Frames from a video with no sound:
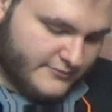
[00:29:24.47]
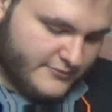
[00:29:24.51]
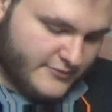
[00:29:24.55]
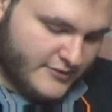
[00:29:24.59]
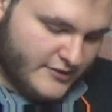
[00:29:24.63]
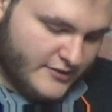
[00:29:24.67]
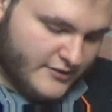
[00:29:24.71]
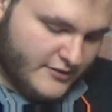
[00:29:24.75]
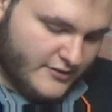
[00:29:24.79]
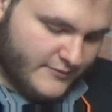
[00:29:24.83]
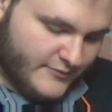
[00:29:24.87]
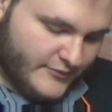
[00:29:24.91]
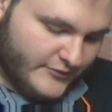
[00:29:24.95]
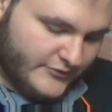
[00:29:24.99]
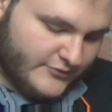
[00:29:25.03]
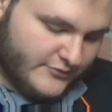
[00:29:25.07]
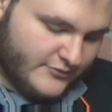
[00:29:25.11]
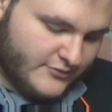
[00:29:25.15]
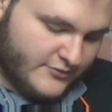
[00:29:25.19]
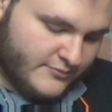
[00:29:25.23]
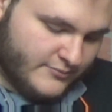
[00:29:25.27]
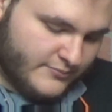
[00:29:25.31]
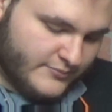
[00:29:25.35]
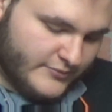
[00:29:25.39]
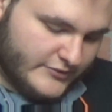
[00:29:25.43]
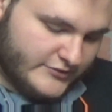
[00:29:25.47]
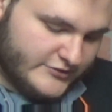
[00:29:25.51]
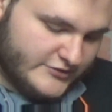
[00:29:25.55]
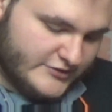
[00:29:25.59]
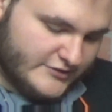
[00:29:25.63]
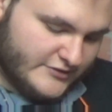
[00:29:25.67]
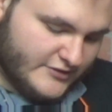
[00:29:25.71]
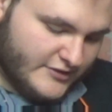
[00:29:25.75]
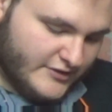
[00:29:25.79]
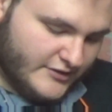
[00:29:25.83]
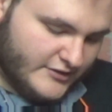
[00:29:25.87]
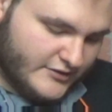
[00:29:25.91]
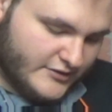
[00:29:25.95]
also too busy
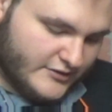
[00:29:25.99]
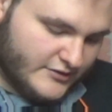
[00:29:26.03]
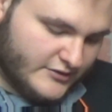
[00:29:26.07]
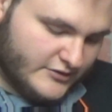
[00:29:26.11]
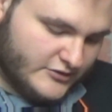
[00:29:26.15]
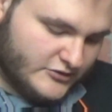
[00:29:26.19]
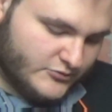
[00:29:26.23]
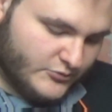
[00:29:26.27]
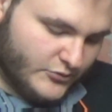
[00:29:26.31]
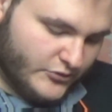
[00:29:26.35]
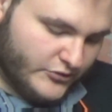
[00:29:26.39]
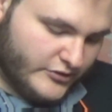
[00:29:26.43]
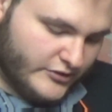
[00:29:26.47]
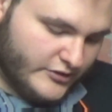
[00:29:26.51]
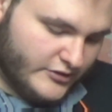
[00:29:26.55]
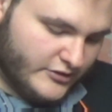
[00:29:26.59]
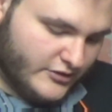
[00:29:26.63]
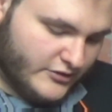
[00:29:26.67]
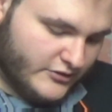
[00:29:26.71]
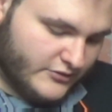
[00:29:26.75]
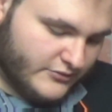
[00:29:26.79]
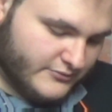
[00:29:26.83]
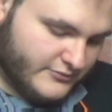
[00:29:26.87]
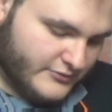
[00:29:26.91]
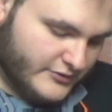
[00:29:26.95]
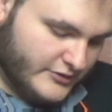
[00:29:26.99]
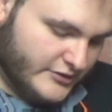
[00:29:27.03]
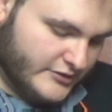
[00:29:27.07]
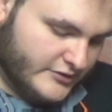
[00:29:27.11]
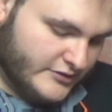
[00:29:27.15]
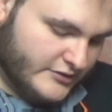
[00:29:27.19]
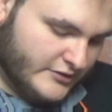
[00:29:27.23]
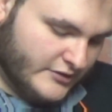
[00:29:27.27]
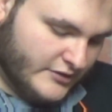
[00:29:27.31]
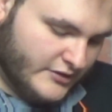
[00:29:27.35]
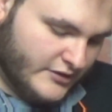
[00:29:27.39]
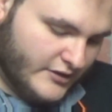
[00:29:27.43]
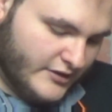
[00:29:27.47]
like smoking a lot of weed,
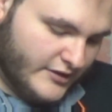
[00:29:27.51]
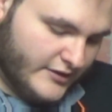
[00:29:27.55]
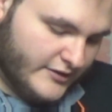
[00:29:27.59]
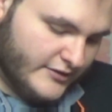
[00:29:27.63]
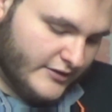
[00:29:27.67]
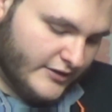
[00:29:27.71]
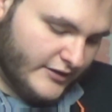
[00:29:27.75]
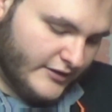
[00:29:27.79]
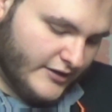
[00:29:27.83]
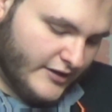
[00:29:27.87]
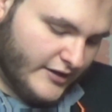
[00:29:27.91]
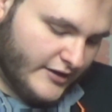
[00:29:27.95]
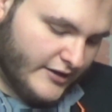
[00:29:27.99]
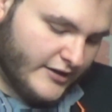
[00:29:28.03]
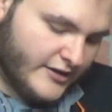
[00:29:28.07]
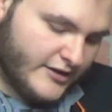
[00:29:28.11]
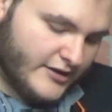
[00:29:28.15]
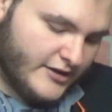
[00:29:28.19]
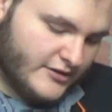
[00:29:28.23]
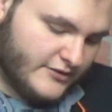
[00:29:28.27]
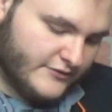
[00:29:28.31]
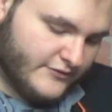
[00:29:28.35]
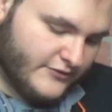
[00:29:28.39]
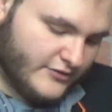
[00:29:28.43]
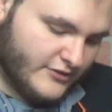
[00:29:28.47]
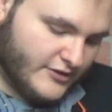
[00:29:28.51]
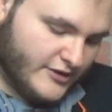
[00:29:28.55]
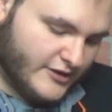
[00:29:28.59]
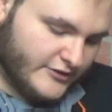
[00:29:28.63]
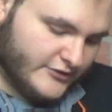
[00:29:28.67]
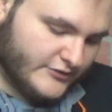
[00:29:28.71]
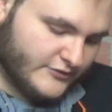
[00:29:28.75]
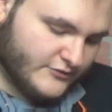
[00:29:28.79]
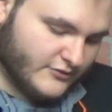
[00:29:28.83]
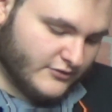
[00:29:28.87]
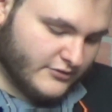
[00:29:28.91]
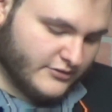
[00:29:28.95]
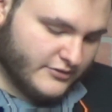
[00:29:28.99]
and like I get kind of
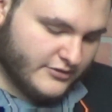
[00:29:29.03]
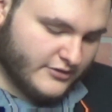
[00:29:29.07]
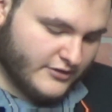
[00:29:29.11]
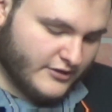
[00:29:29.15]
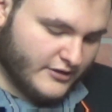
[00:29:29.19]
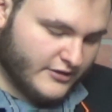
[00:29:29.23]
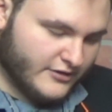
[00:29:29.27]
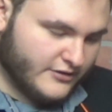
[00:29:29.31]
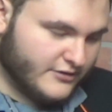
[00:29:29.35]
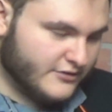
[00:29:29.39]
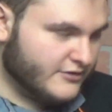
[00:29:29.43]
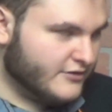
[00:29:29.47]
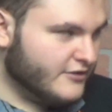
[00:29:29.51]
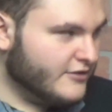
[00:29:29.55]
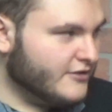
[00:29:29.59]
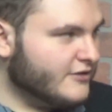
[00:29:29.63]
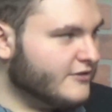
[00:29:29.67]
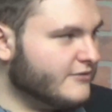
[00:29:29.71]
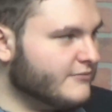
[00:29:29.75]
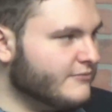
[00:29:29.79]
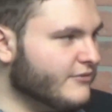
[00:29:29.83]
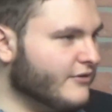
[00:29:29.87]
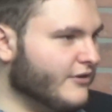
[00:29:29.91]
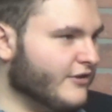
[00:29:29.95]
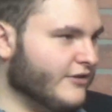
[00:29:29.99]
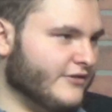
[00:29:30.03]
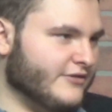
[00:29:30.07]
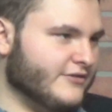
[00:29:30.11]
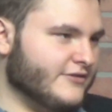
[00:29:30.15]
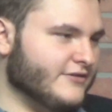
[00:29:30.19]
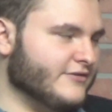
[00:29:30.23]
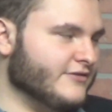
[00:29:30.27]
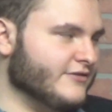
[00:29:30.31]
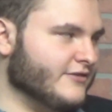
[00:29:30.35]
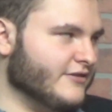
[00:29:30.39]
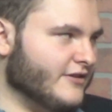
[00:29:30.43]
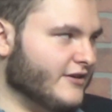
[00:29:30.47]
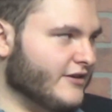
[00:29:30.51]
philosophical there. But other than
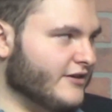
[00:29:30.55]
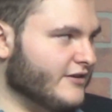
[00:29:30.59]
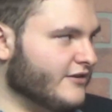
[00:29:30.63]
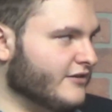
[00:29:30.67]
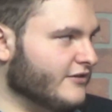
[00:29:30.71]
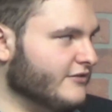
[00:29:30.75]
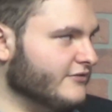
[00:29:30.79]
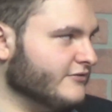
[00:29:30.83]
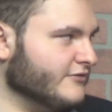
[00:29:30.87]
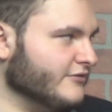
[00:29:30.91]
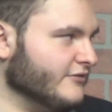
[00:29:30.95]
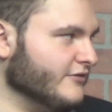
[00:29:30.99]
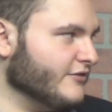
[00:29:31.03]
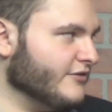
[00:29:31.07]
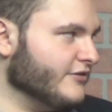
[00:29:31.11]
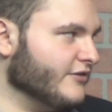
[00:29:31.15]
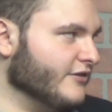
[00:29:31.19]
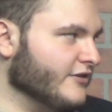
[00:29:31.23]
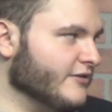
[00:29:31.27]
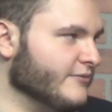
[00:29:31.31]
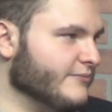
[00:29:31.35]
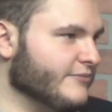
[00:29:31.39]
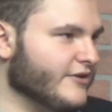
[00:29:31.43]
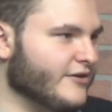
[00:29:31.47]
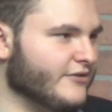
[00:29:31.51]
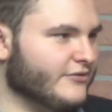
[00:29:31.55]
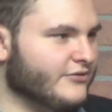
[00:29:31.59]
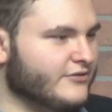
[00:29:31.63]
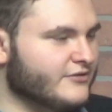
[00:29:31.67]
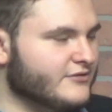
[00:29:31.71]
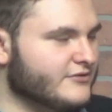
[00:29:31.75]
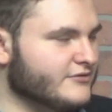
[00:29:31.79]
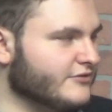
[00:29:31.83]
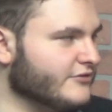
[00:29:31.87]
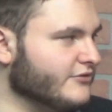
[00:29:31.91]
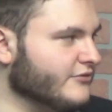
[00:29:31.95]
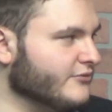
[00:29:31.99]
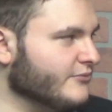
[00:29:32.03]
that, I don't really think about things
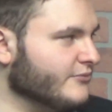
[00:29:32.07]
too much.